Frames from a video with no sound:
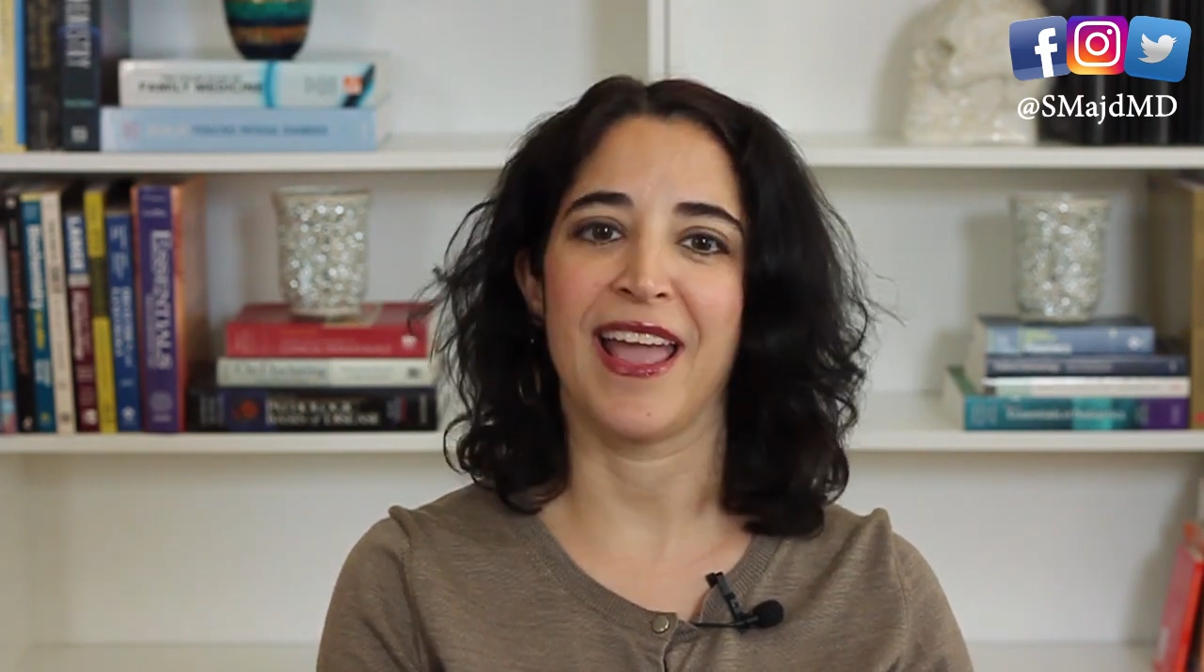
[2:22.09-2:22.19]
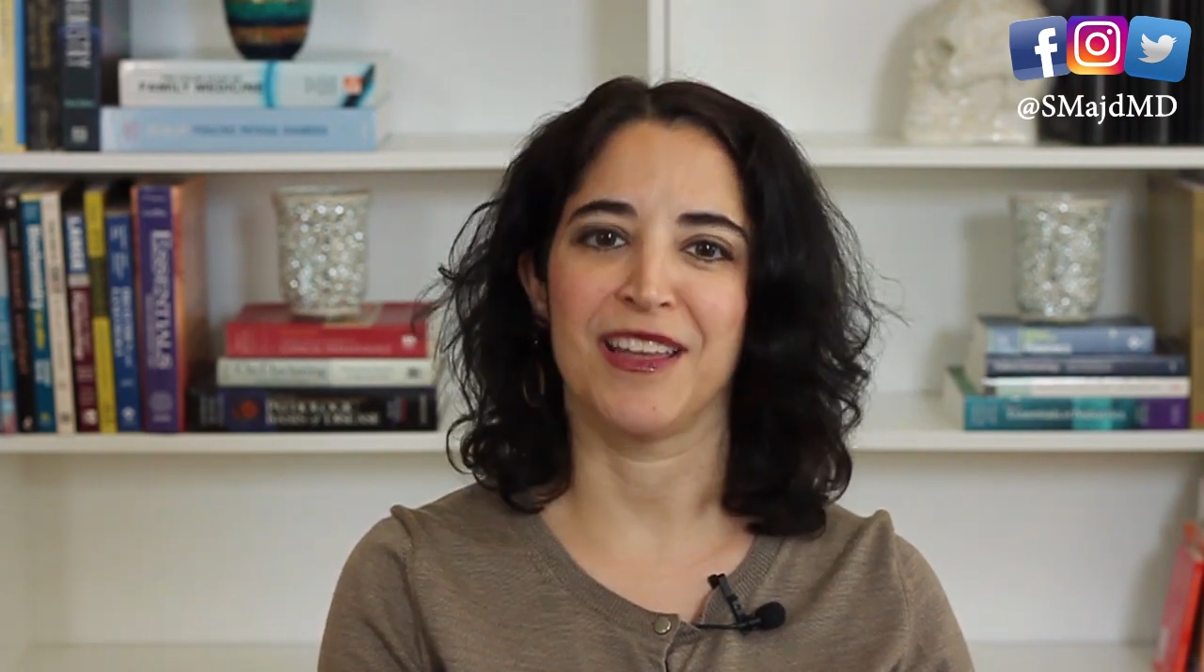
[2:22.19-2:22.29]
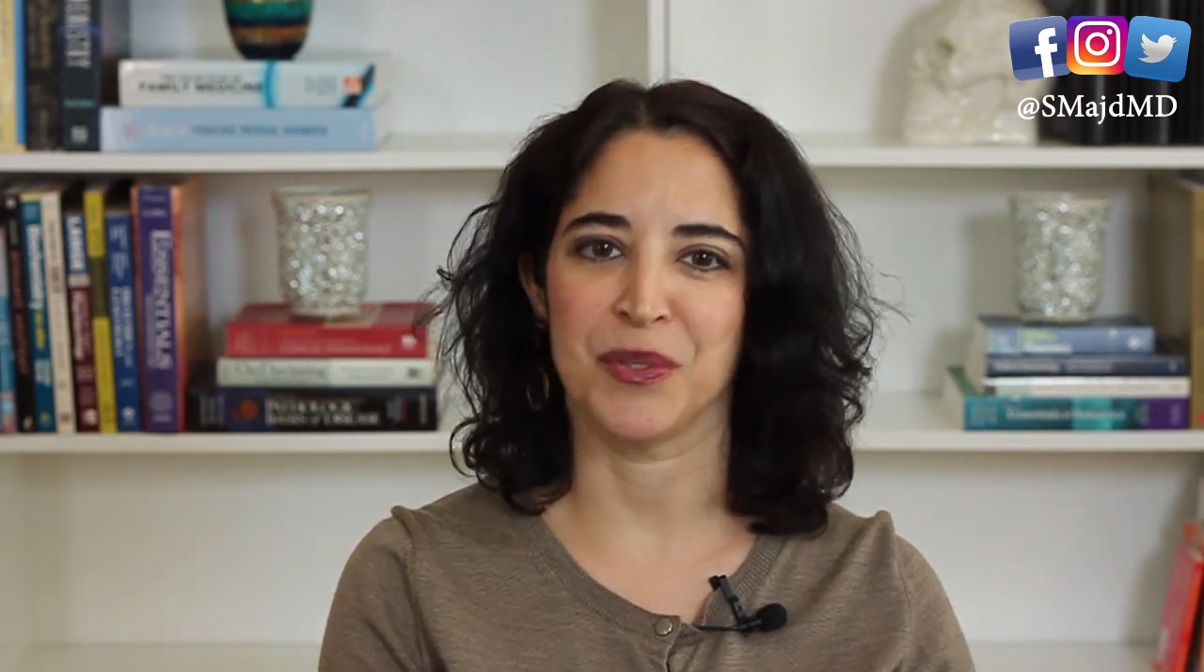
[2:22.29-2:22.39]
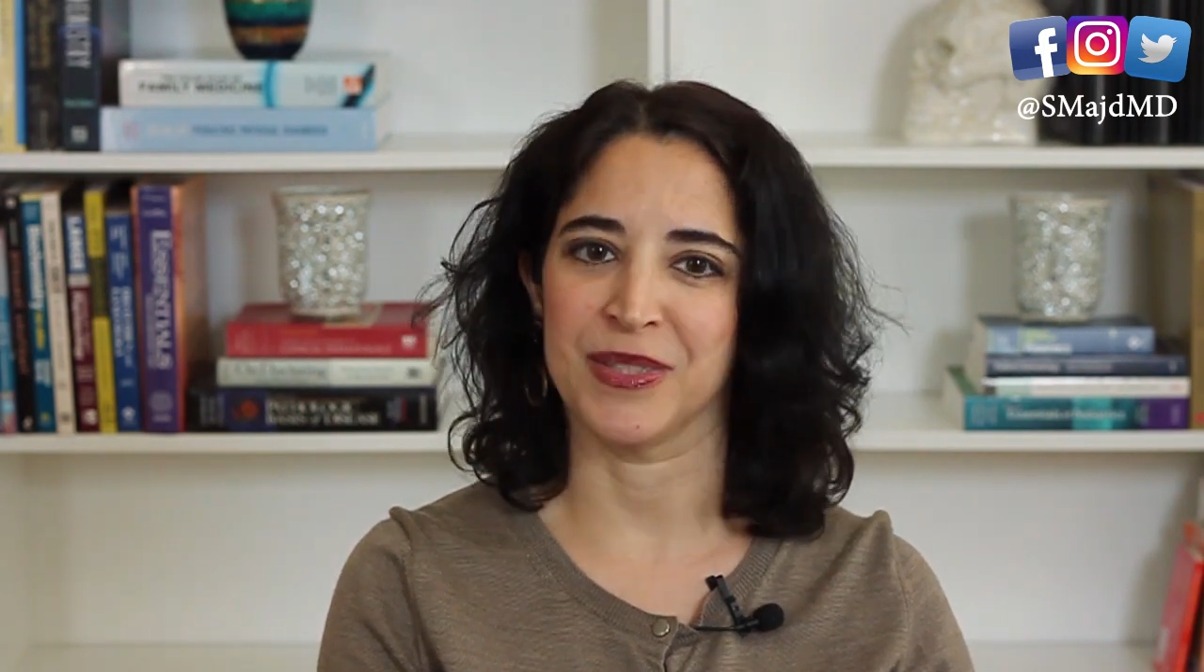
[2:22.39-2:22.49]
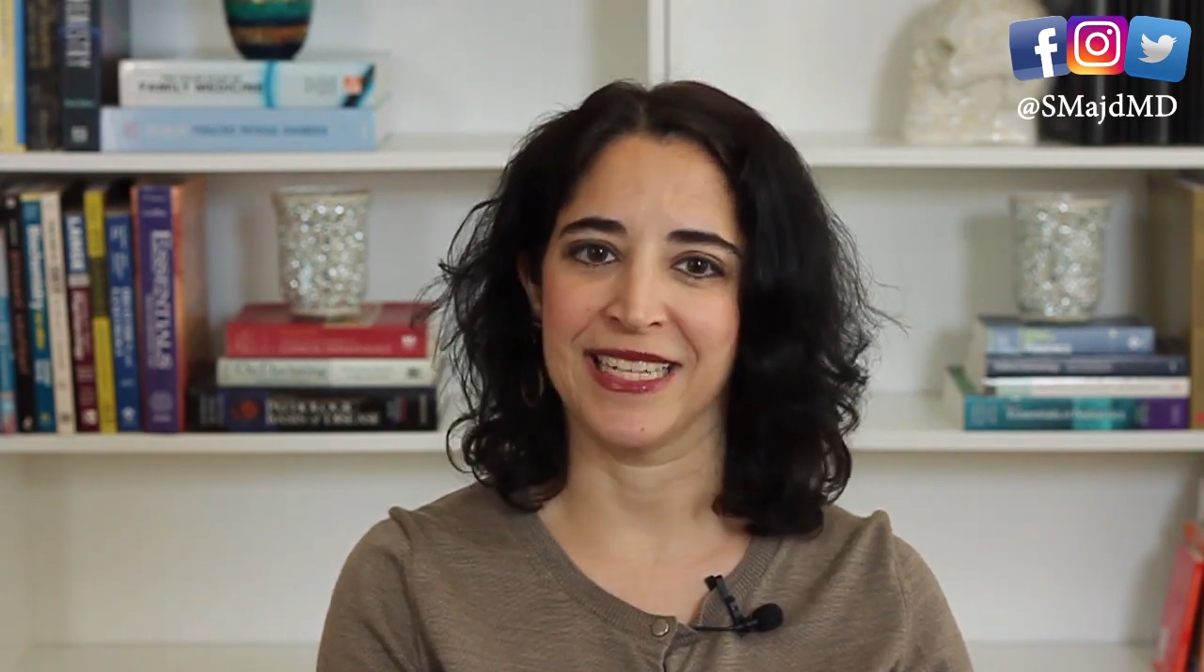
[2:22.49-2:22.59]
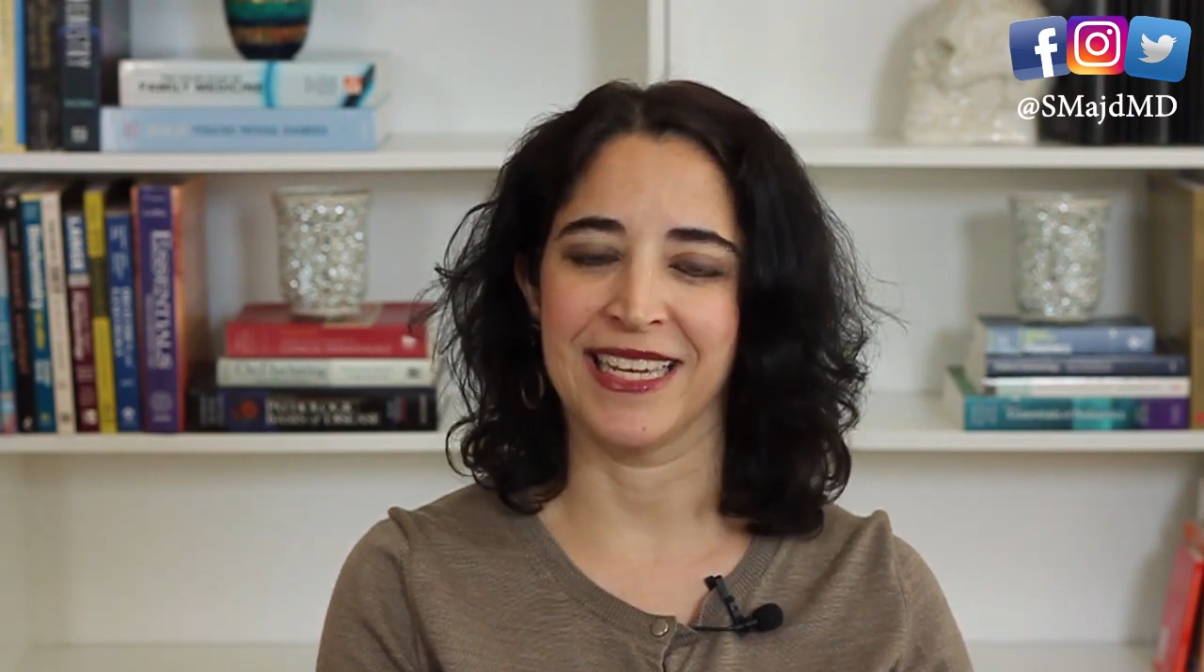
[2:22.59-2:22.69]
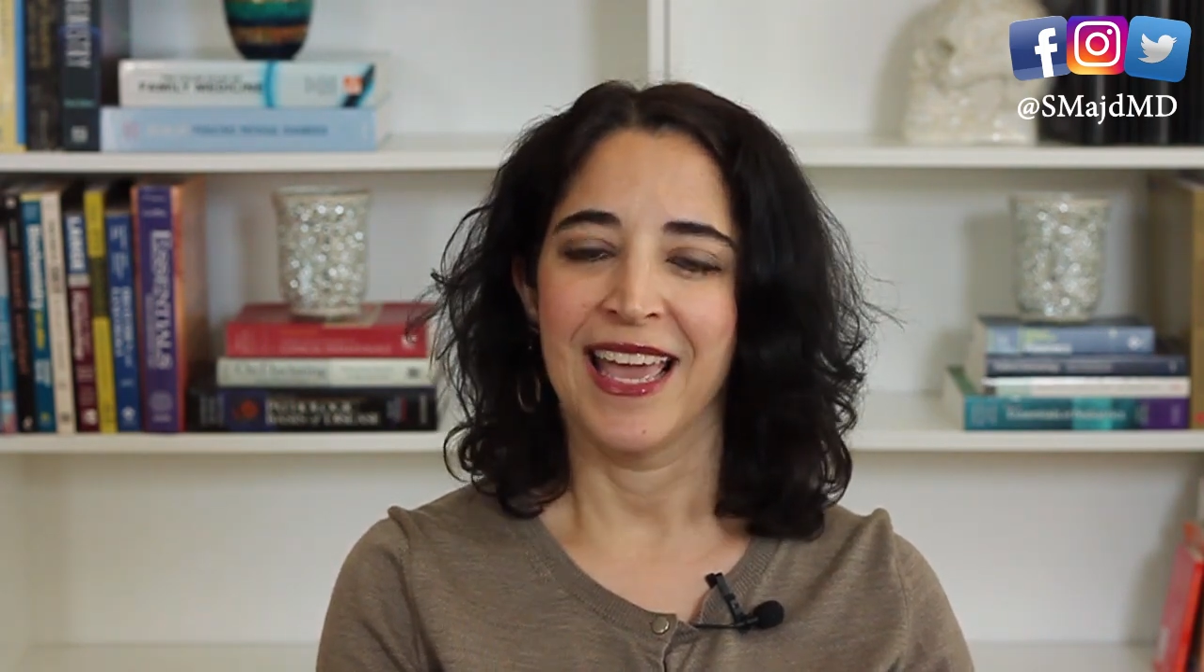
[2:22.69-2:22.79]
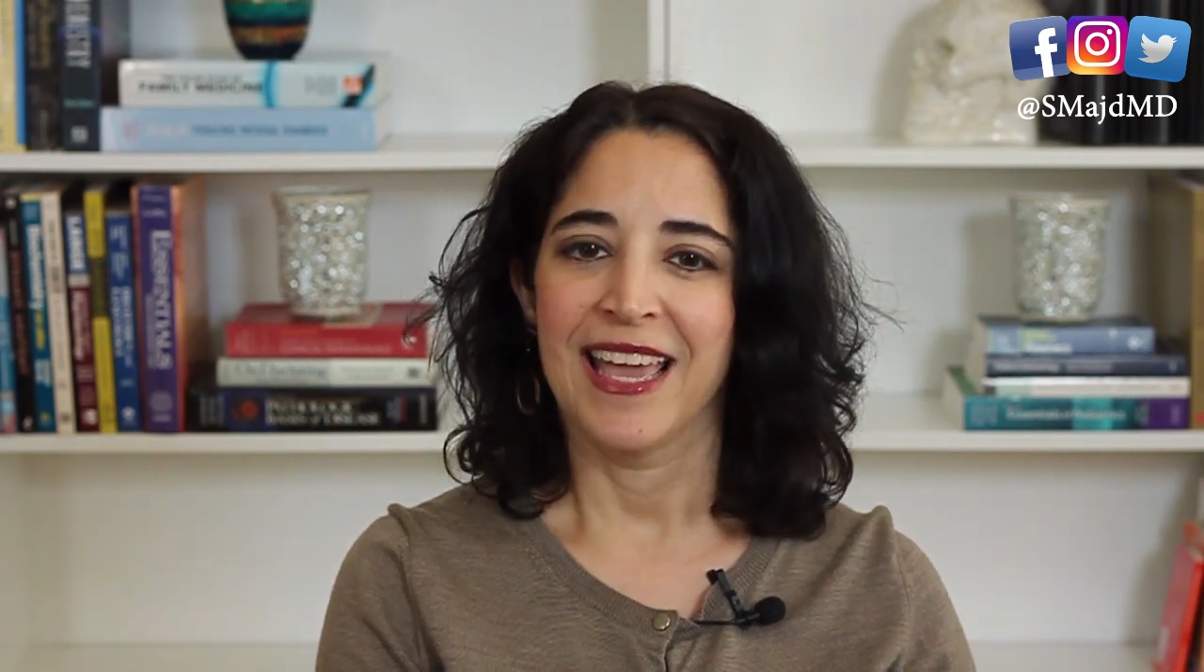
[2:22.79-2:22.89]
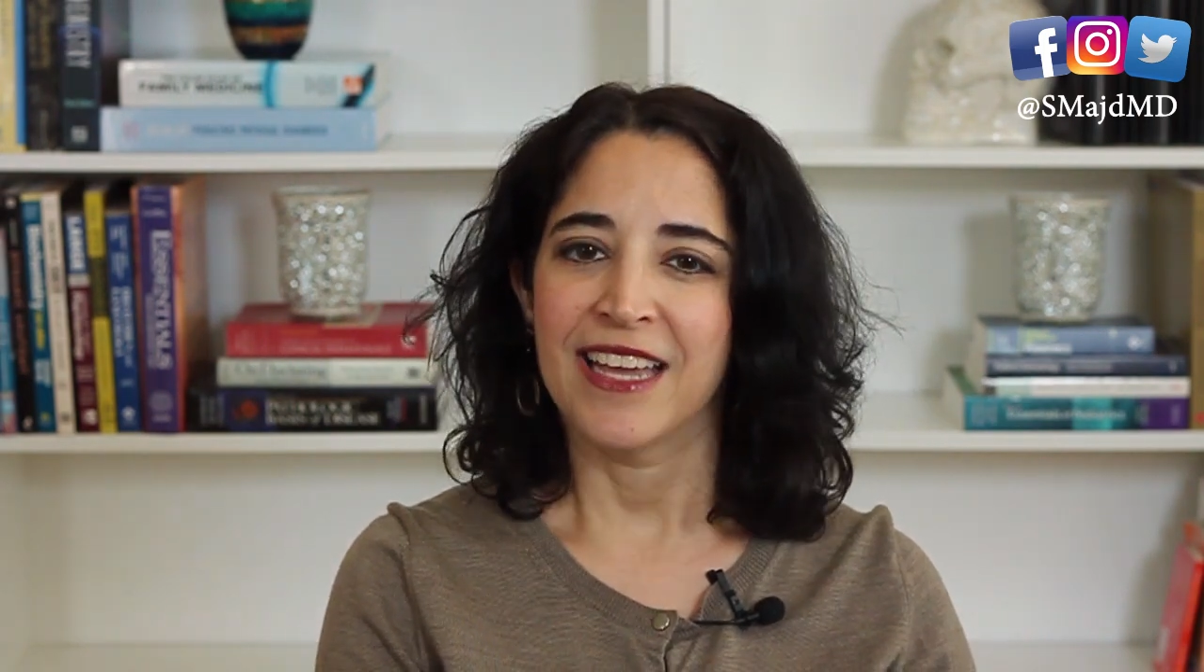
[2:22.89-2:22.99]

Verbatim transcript: annually.